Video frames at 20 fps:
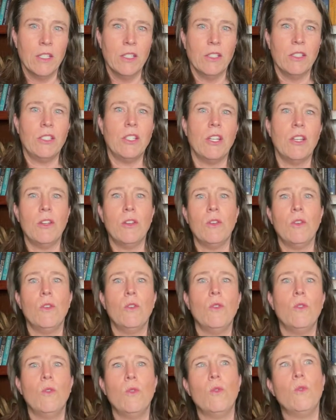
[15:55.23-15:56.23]

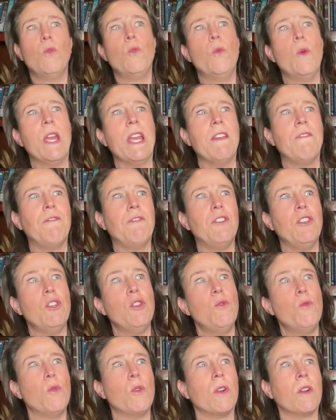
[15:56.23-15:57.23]
So if
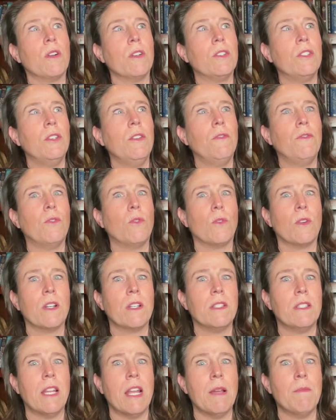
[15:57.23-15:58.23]
you were to, for
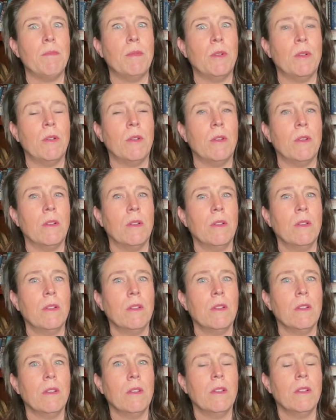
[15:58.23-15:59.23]
example,
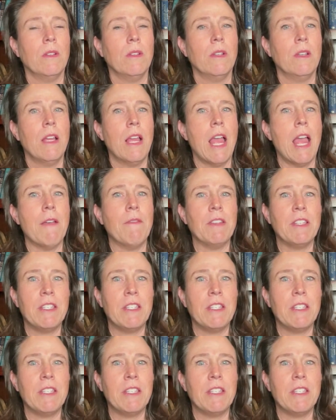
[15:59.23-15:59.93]
have a